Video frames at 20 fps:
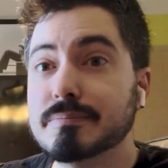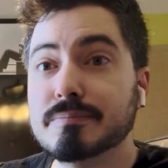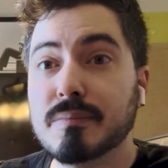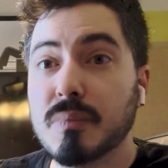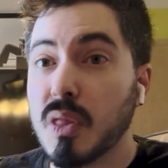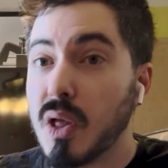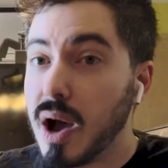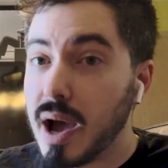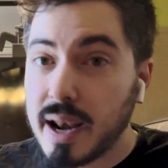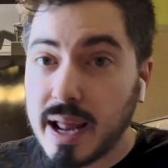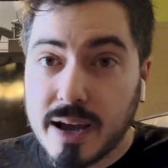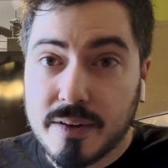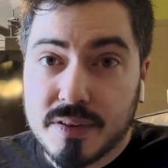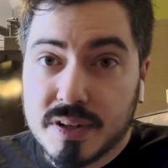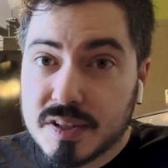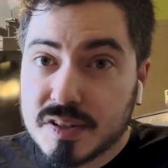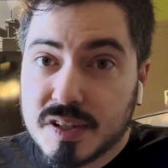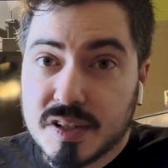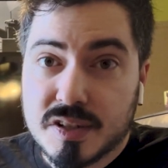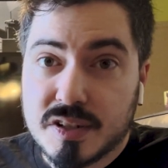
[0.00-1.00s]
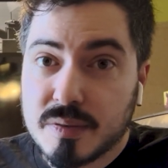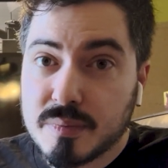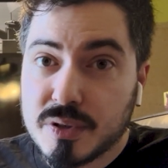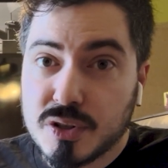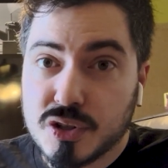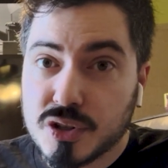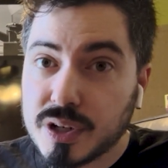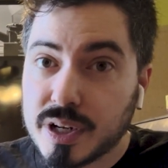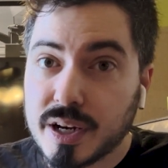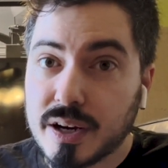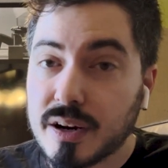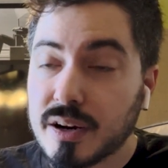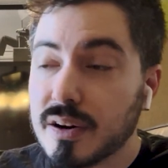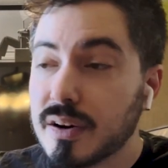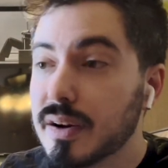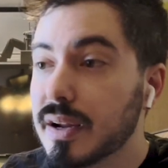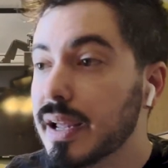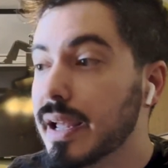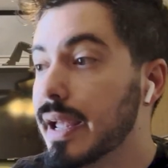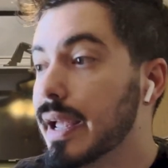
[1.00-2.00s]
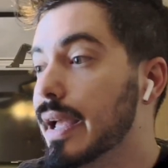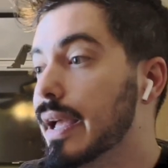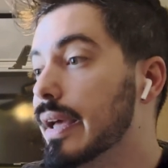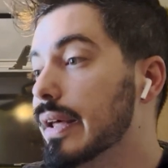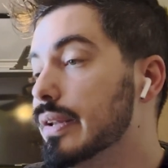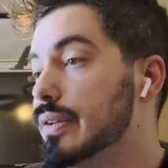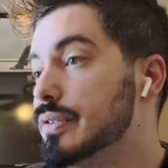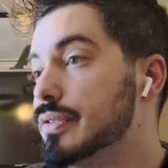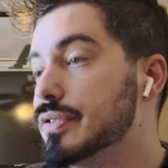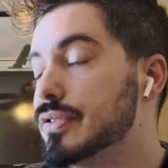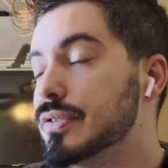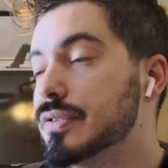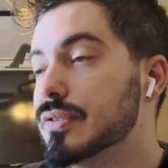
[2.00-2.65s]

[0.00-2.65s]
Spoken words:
not having a system engineer and,